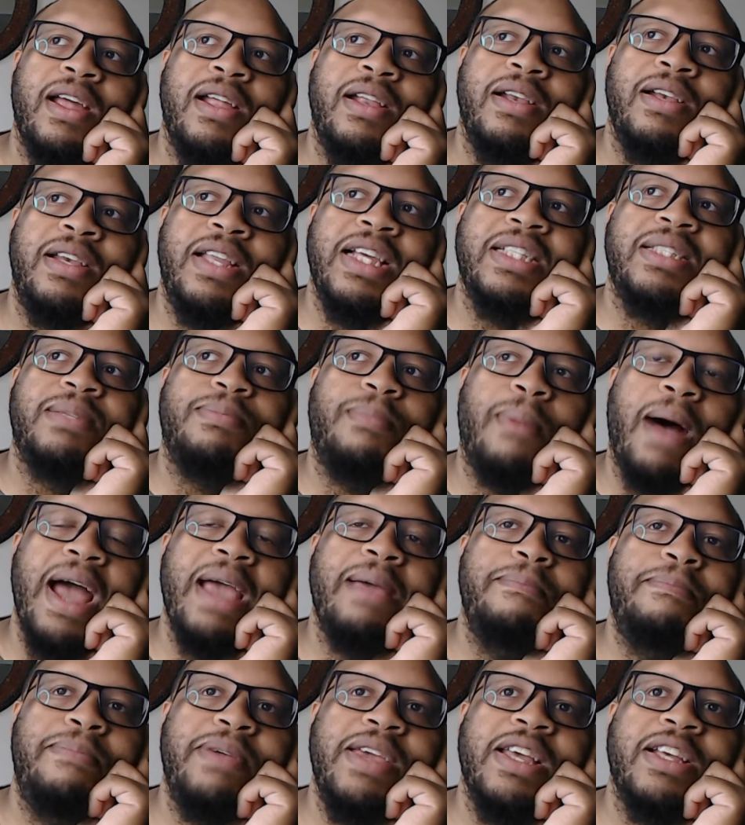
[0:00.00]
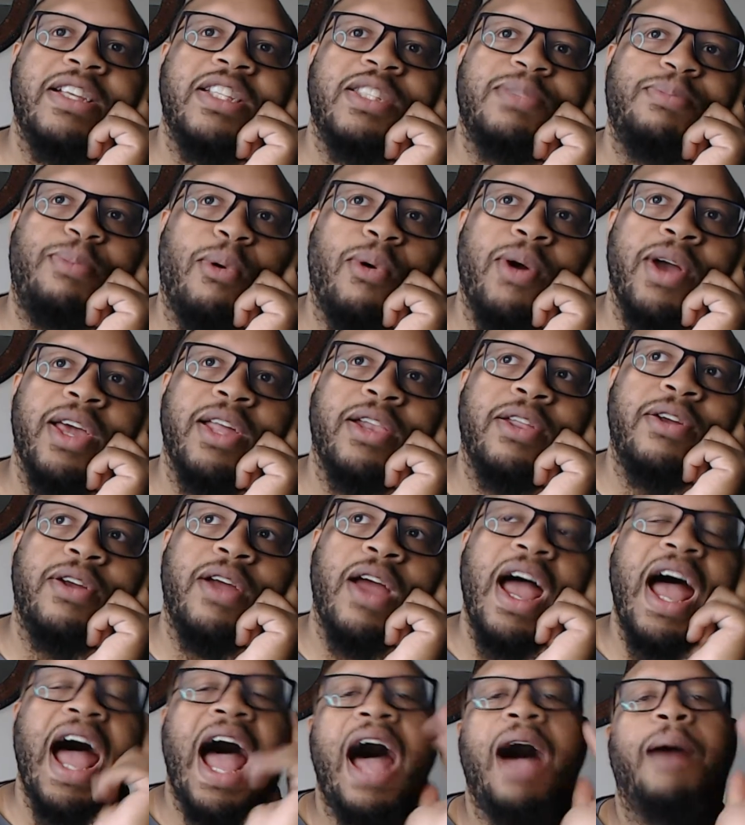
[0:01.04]
this might be a spoiler.
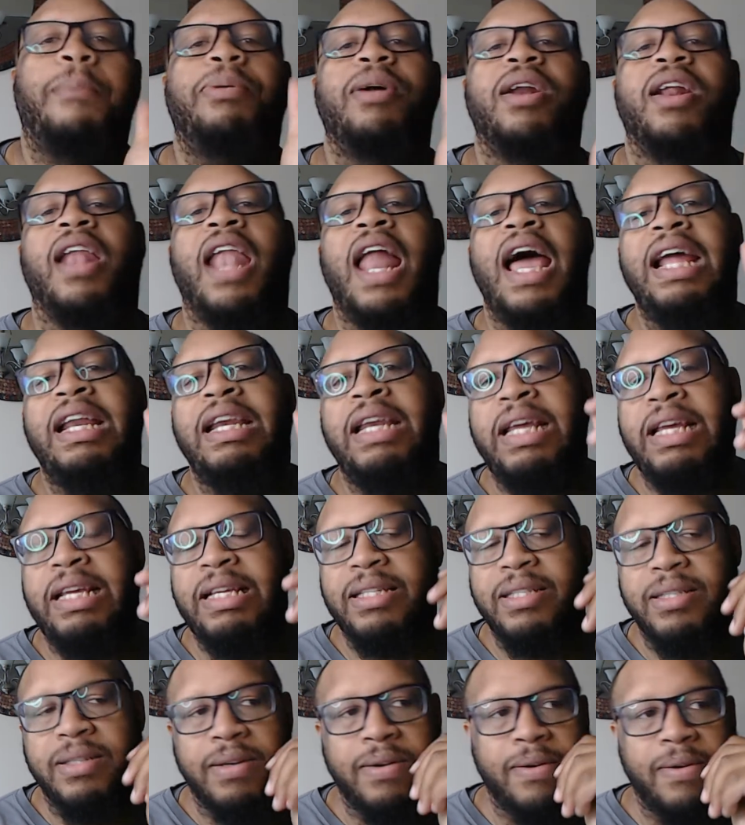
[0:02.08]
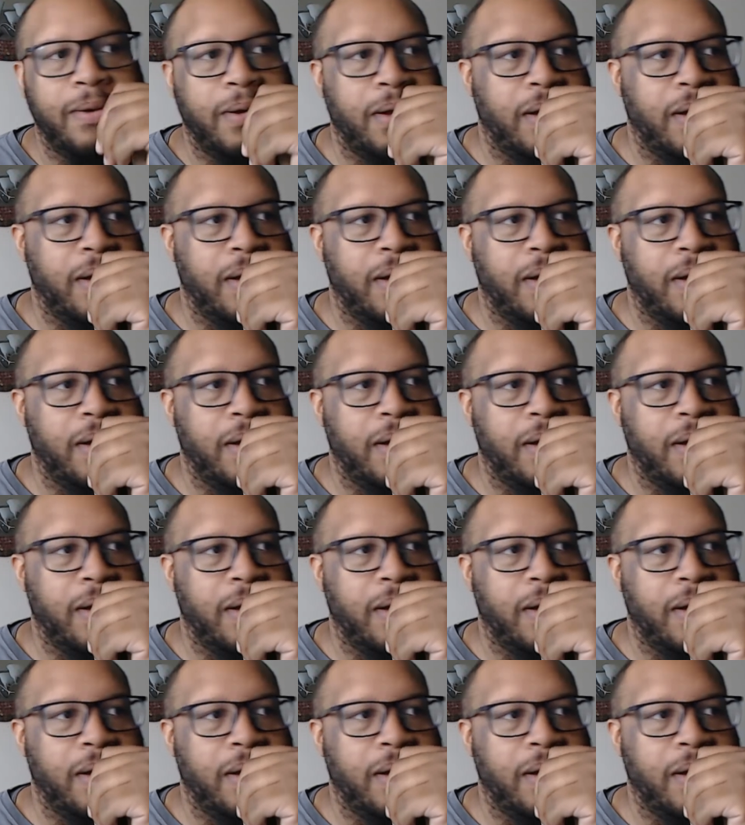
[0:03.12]
I'll put it like this.